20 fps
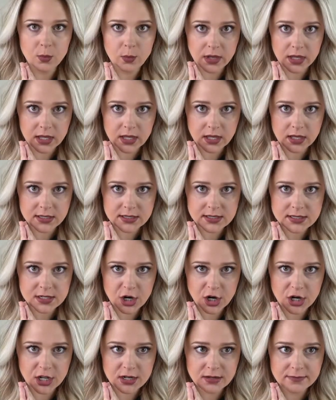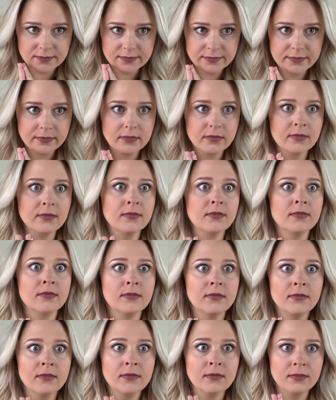We can get started.
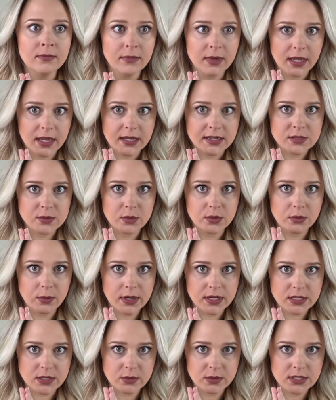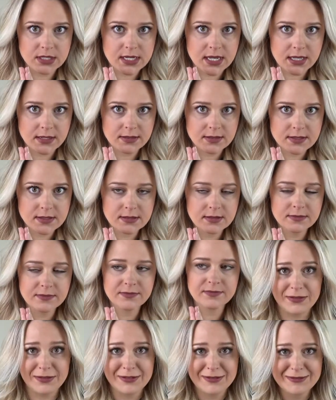My eyes were way too intense.
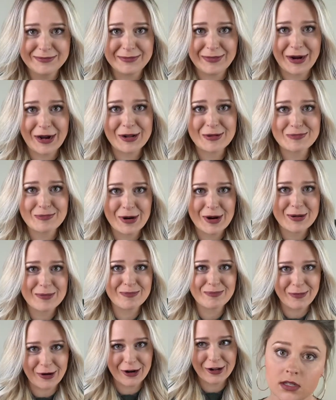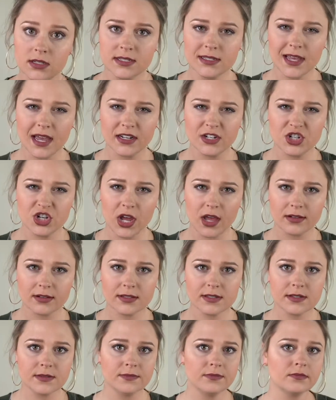Product. Side
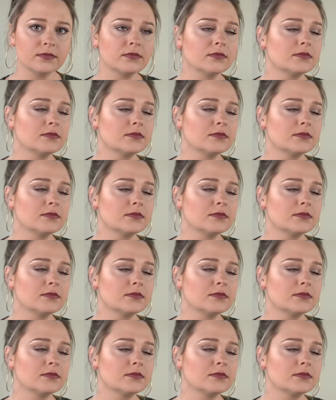shots.